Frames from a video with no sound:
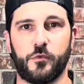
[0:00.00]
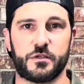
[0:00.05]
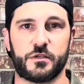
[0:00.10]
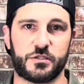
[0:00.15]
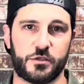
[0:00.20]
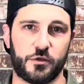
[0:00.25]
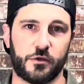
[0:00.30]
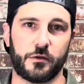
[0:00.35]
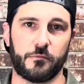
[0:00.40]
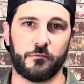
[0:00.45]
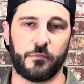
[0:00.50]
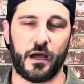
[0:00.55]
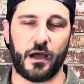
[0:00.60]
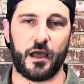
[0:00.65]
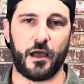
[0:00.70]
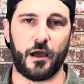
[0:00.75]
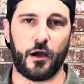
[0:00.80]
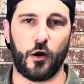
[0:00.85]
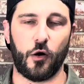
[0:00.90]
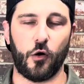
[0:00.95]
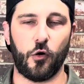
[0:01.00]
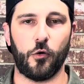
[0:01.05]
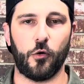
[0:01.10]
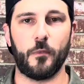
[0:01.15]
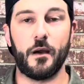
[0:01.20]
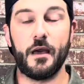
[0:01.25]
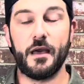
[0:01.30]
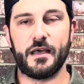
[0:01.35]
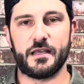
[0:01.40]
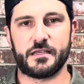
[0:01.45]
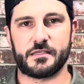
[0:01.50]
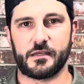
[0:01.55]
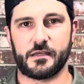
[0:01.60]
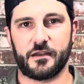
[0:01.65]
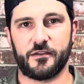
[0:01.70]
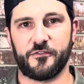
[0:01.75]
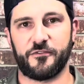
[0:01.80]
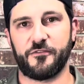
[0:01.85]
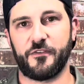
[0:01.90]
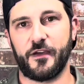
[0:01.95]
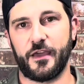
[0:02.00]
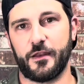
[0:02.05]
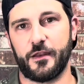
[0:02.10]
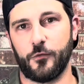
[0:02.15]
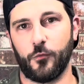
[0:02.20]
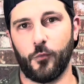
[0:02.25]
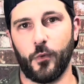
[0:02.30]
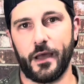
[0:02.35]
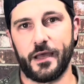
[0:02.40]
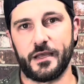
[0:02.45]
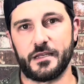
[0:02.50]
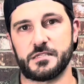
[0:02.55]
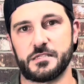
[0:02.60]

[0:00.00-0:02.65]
which you can buy a home, is gonna fade away.